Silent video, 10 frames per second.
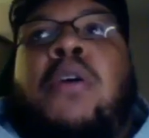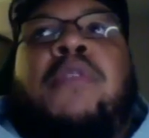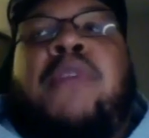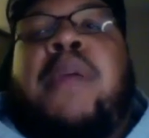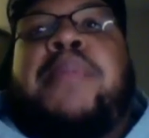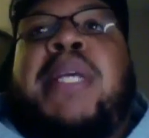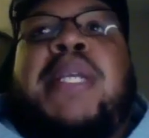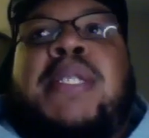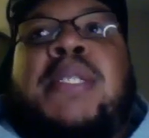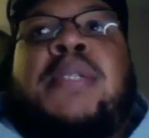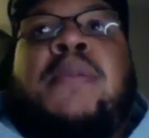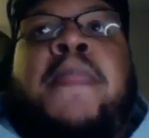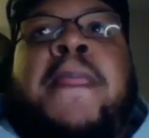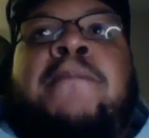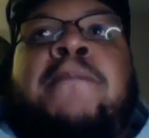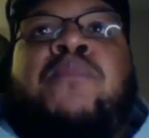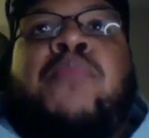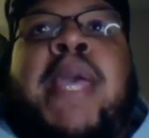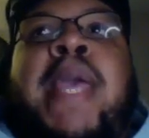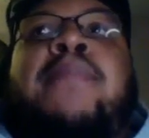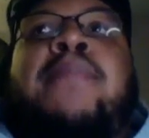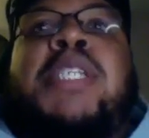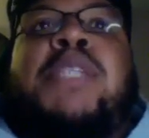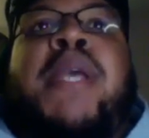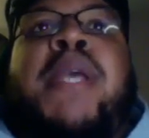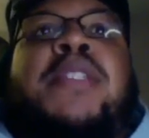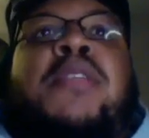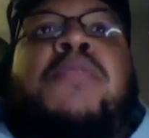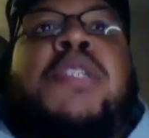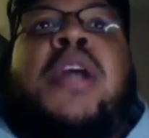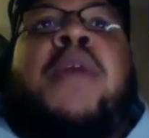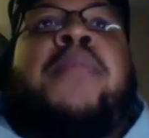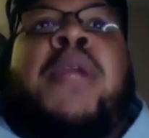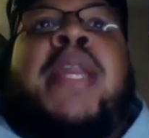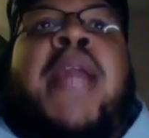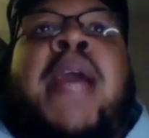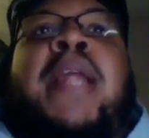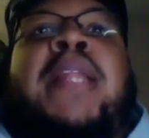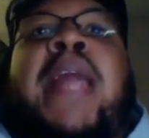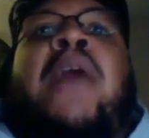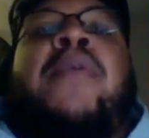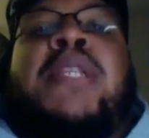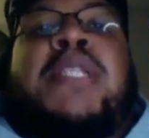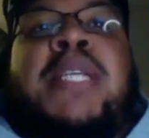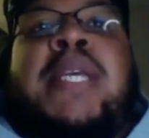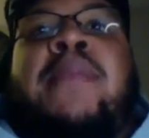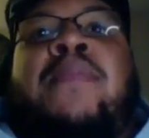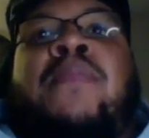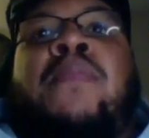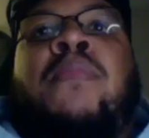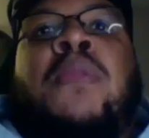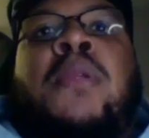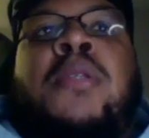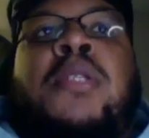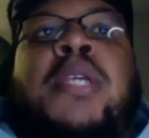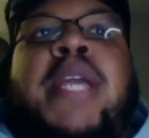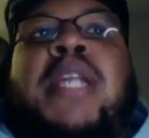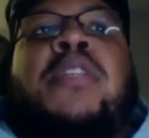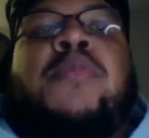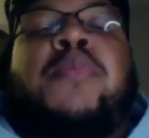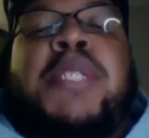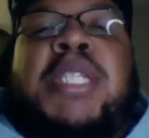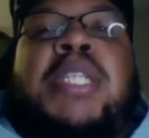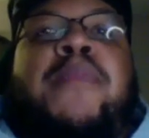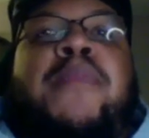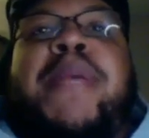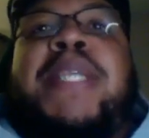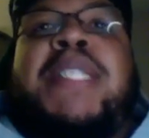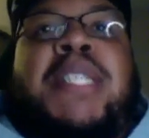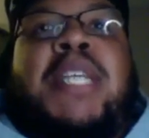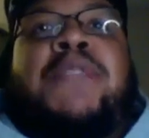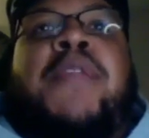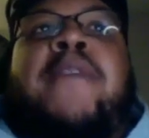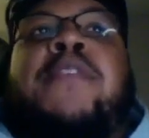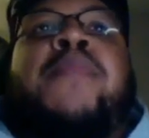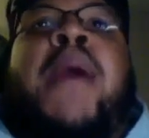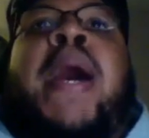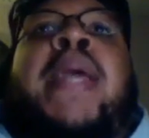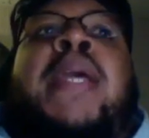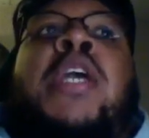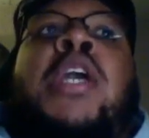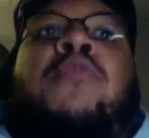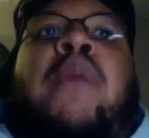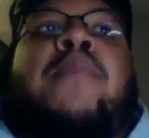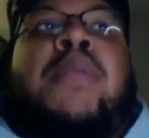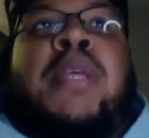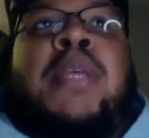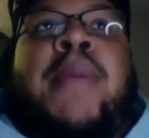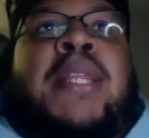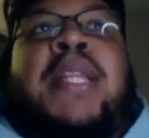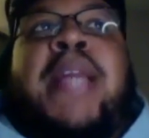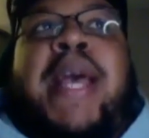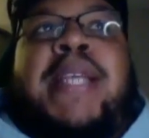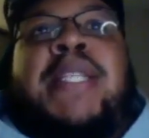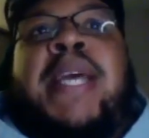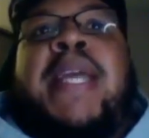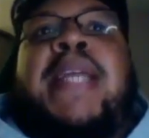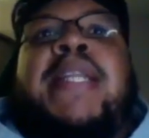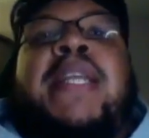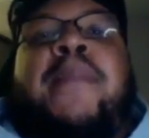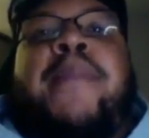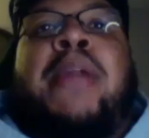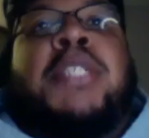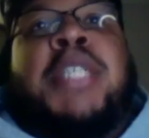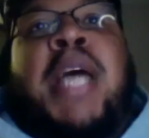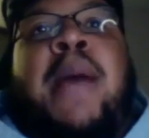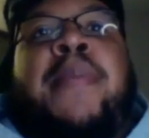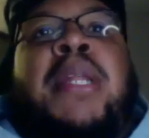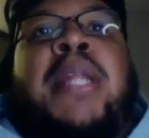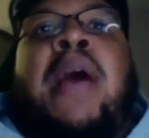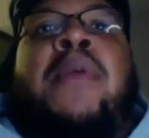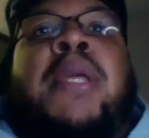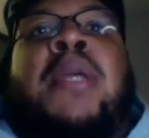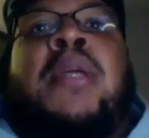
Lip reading: the right plays. Him just being so stubborn and not allowing this team to get into a position to be successful. That was my gripe with him. And I think last night he did a better job in allowing,